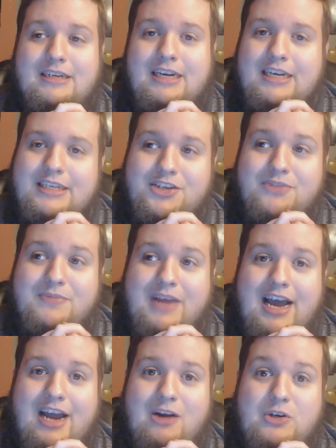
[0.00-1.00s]
uh, Doom
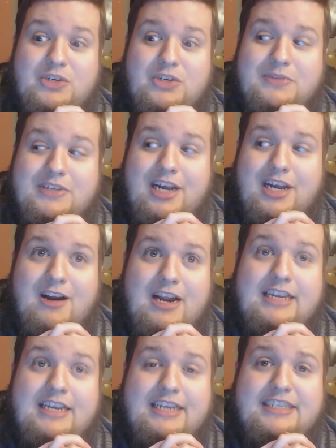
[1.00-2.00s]
Guy or Doomslayer.
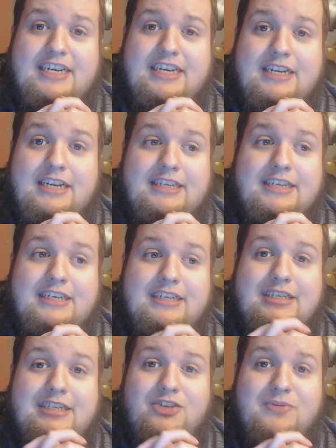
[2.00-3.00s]
Is it is
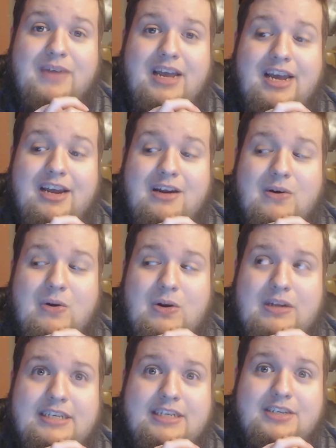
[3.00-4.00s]
it Doom Guy or
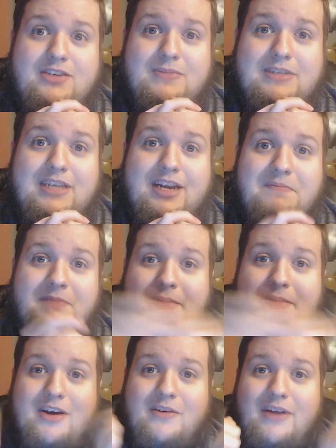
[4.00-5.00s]
is it Doomslayer?
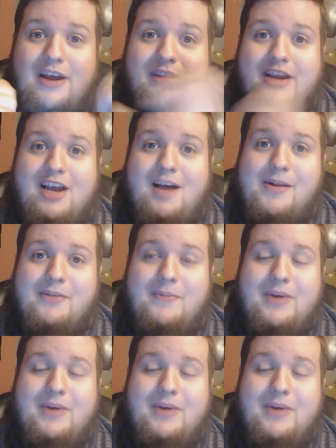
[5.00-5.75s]
Let me know down in the comments.